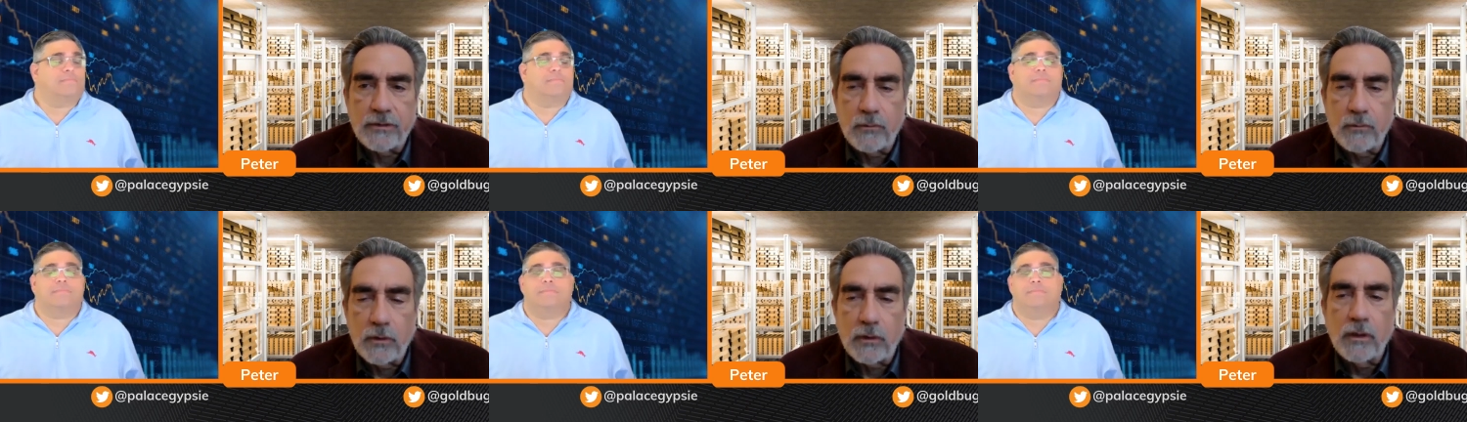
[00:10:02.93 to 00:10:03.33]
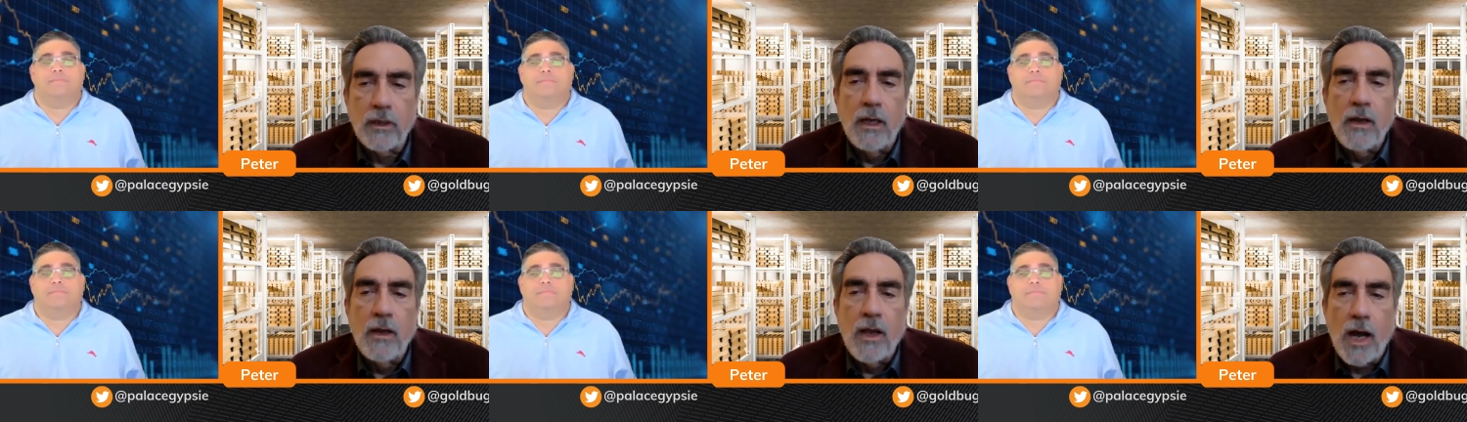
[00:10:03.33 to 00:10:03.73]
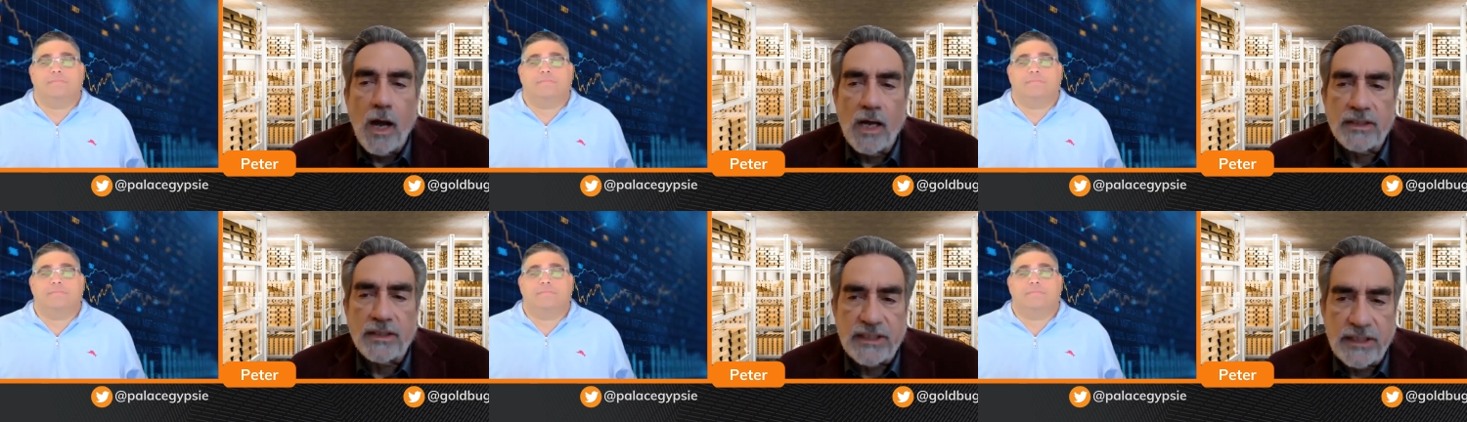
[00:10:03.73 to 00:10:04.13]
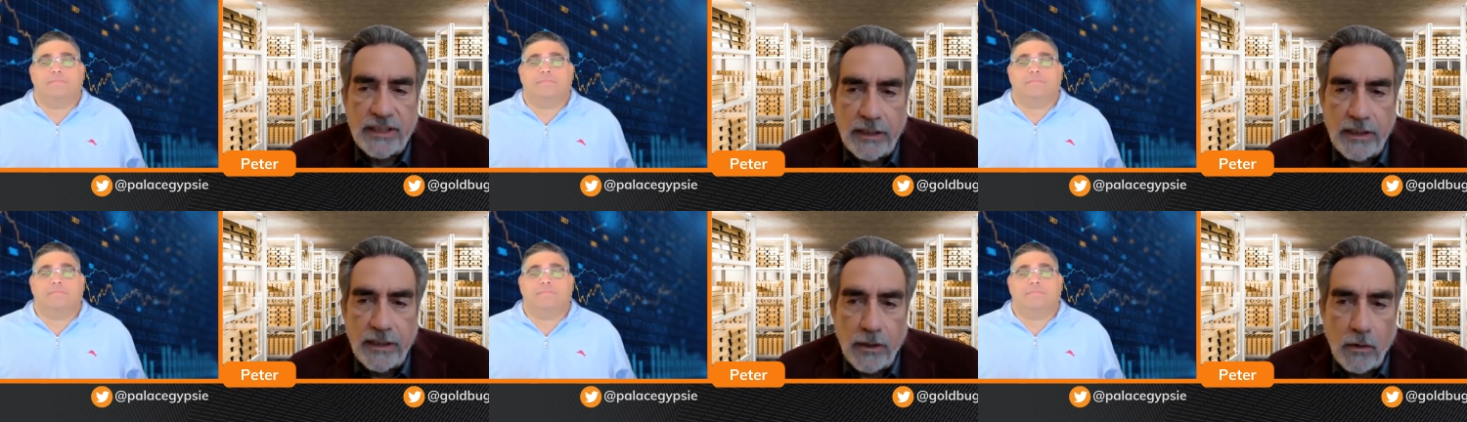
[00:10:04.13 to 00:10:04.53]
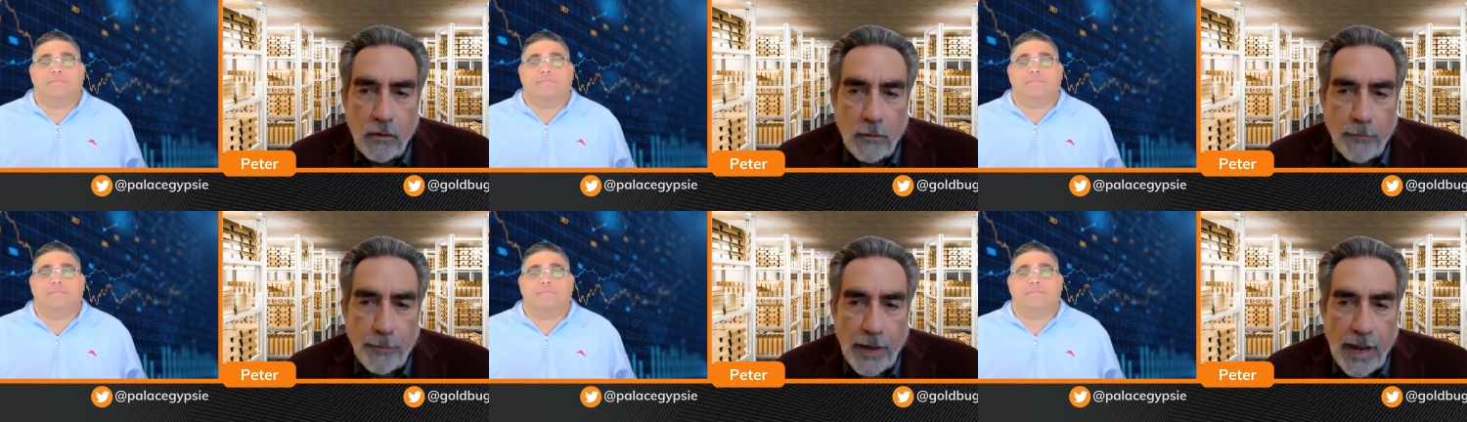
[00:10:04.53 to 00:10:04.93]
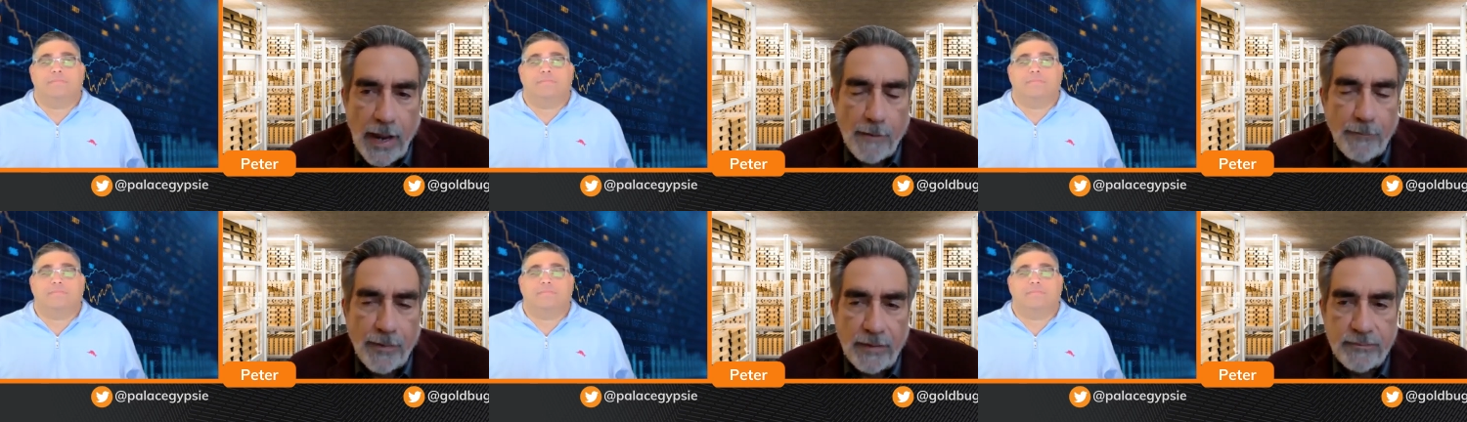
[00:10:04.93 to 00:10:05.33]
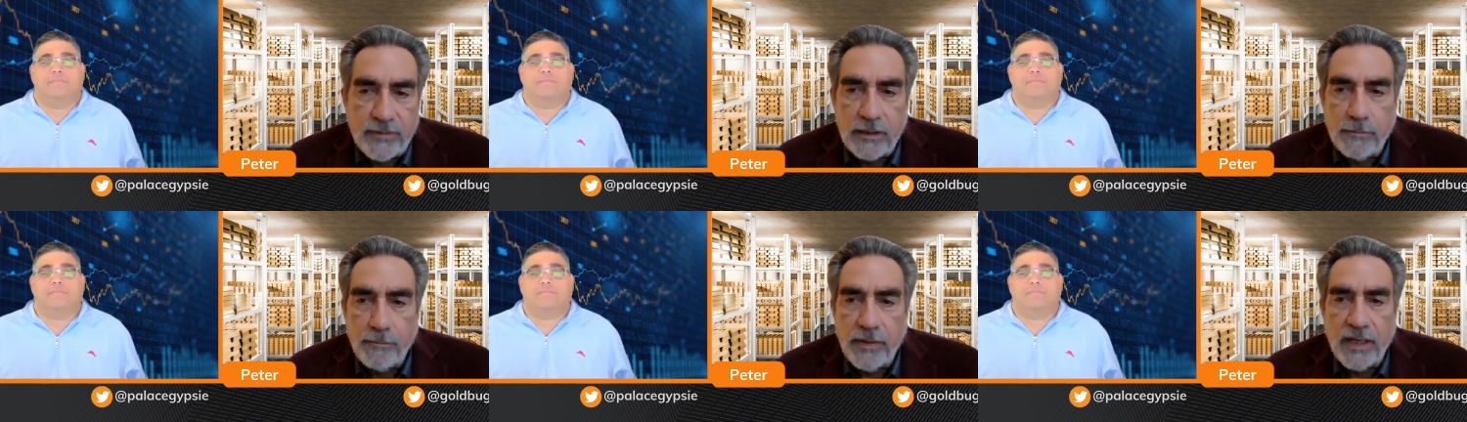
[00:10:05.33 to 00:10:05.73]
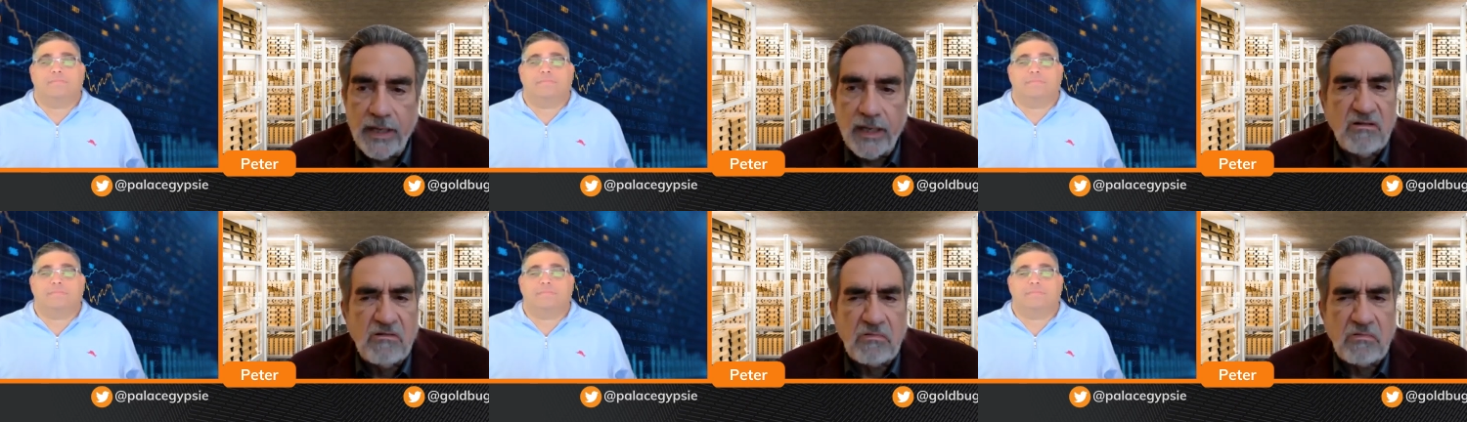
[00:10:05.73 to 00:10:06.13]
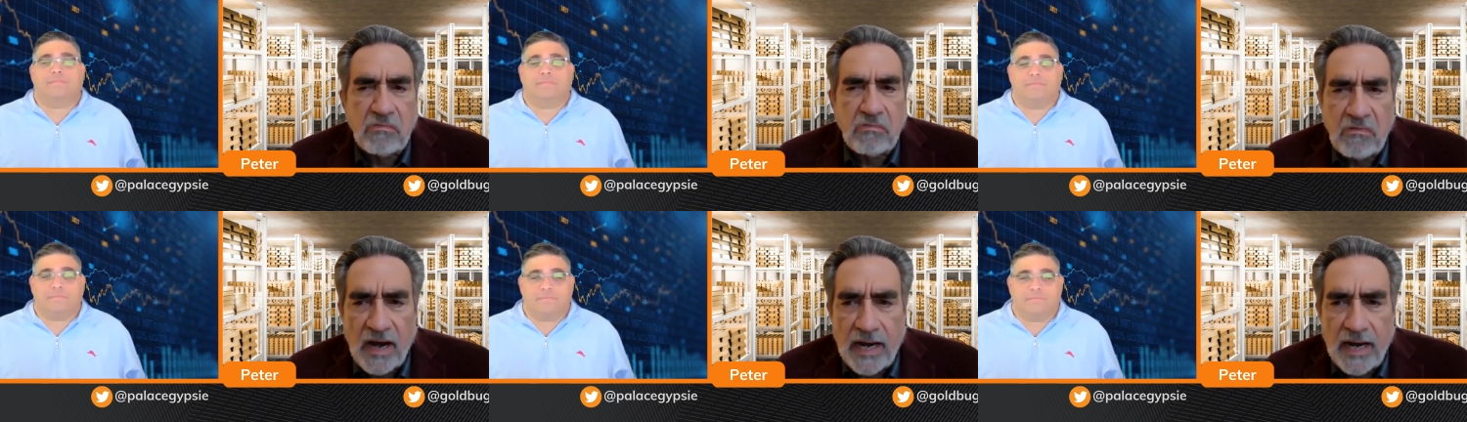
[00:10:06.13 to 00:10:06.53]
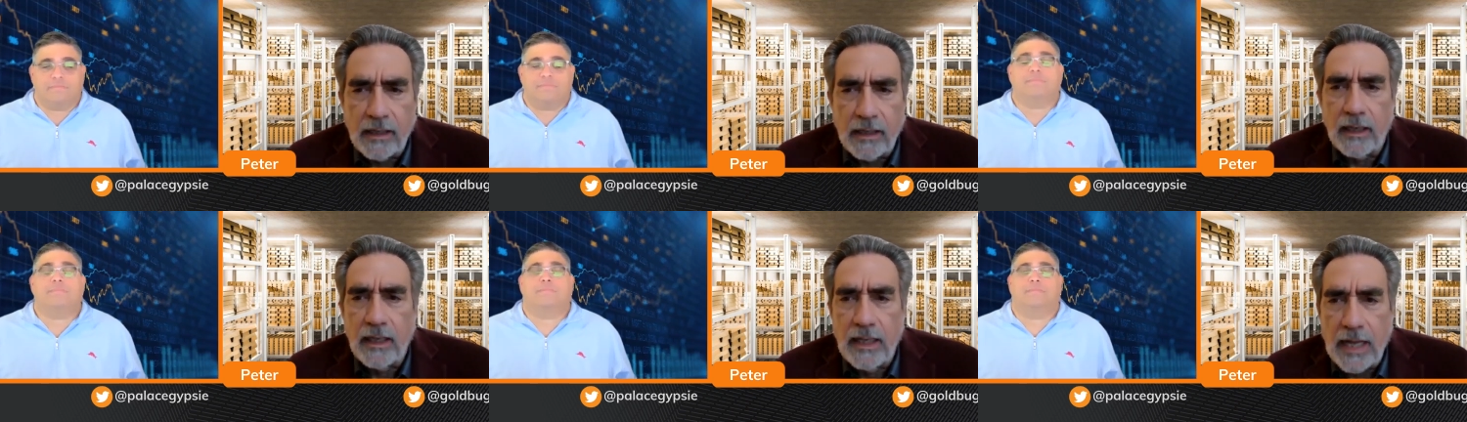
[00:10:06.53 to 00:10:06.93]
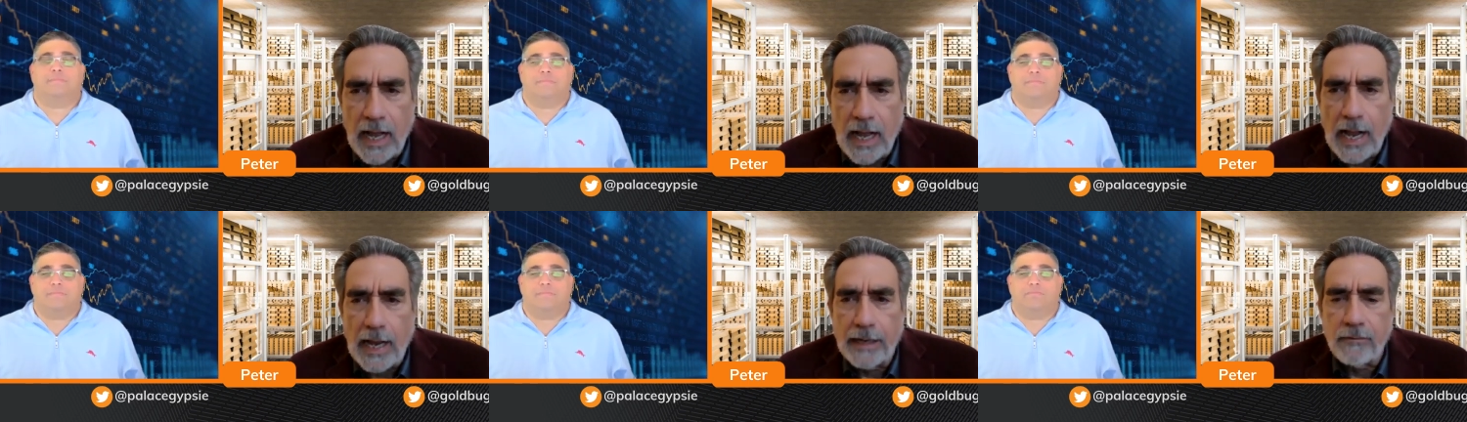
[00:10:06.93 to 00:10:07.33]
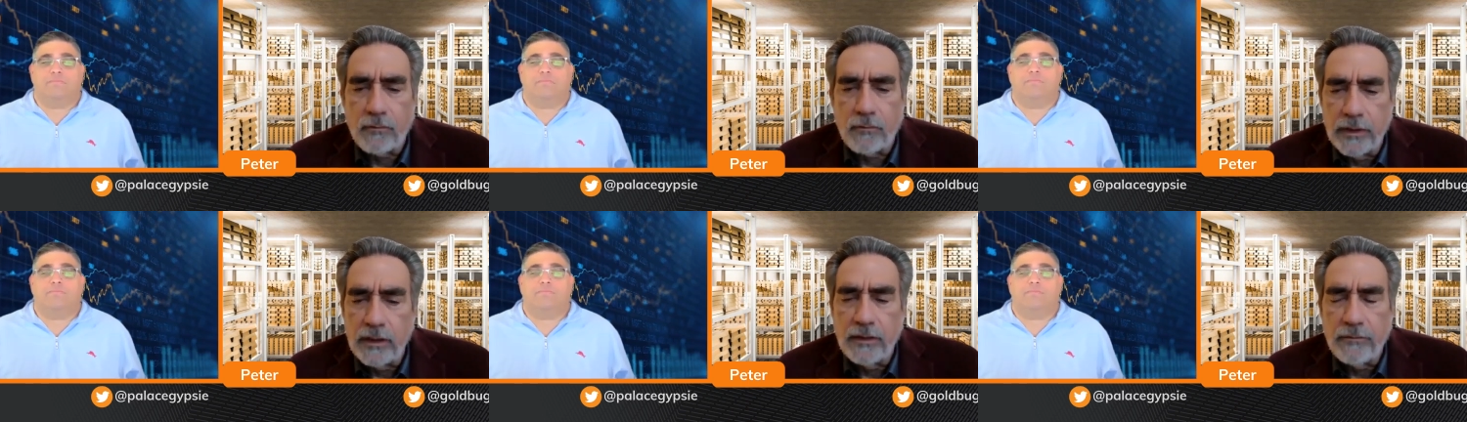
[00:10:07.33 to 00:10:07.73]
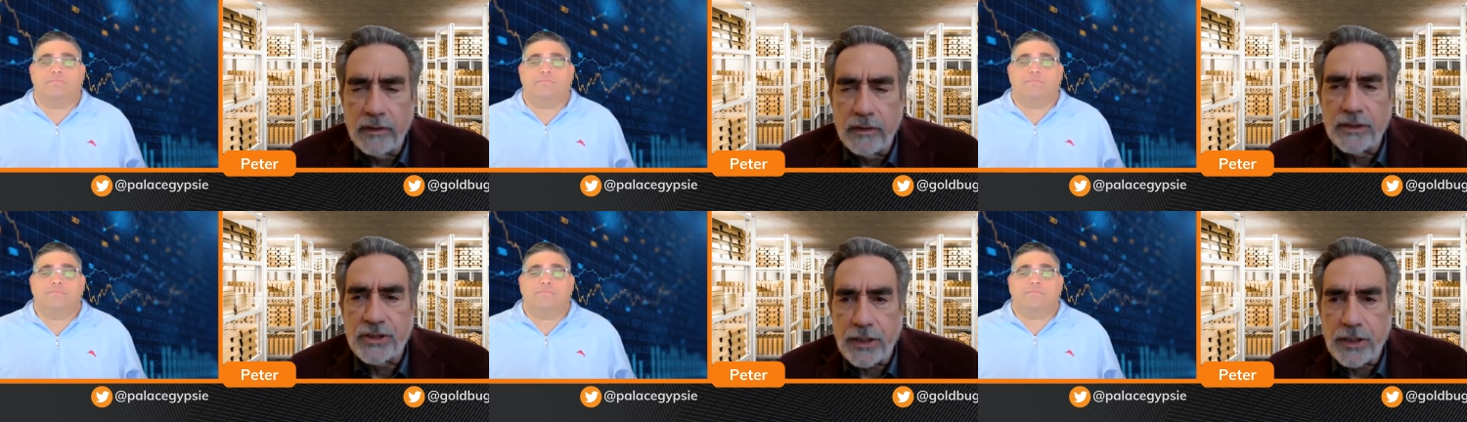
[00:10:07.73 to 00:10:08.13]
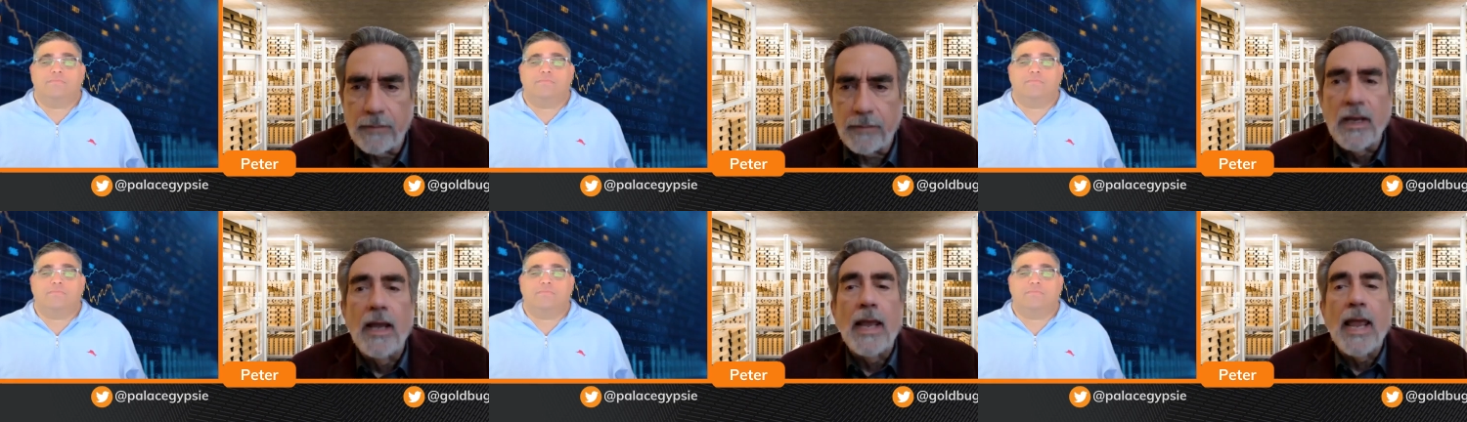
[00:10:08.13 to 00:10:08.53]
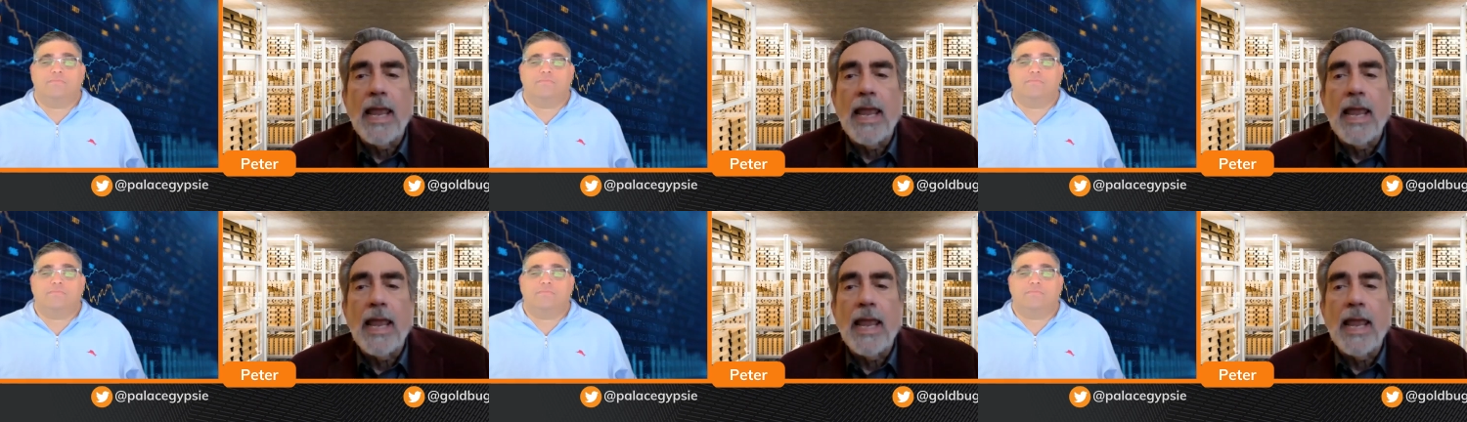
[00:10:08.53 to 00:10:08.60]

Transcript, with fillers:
Speaker 1: in the world, uh, CEO of PAMP MTB, great guy, really, really sharp.